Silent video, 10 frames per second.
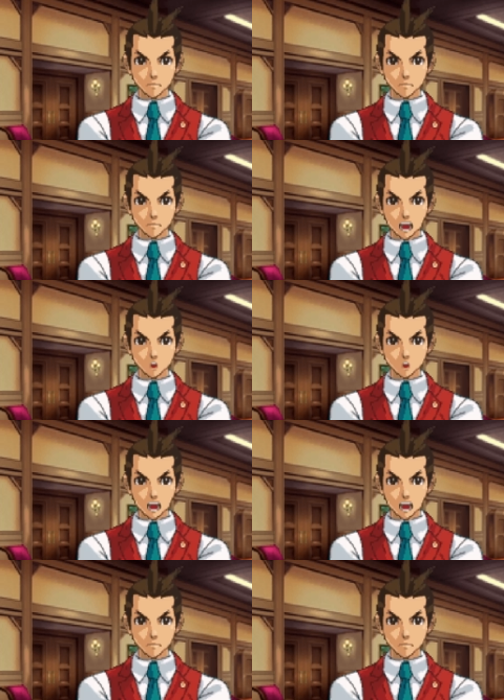That doesn't
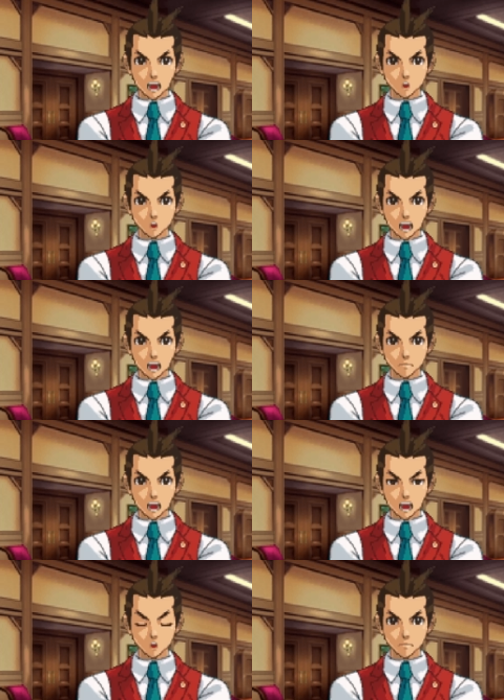surprise me. She
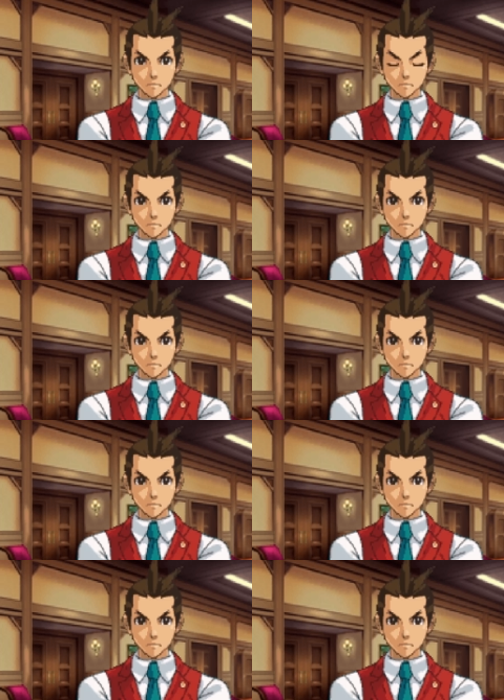seems really paranoid
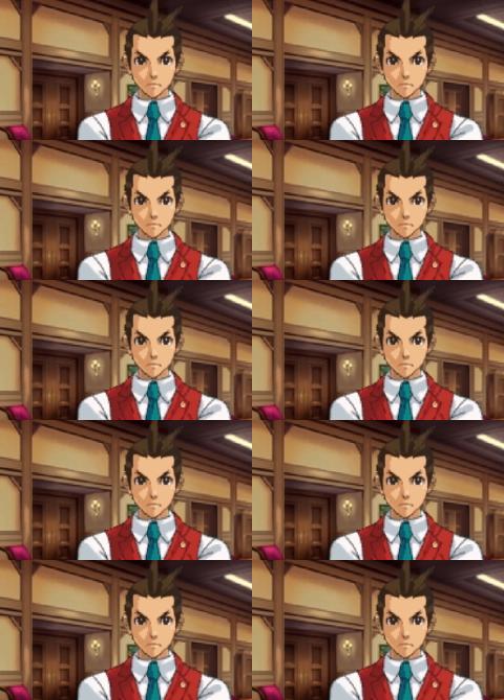about this whole thing.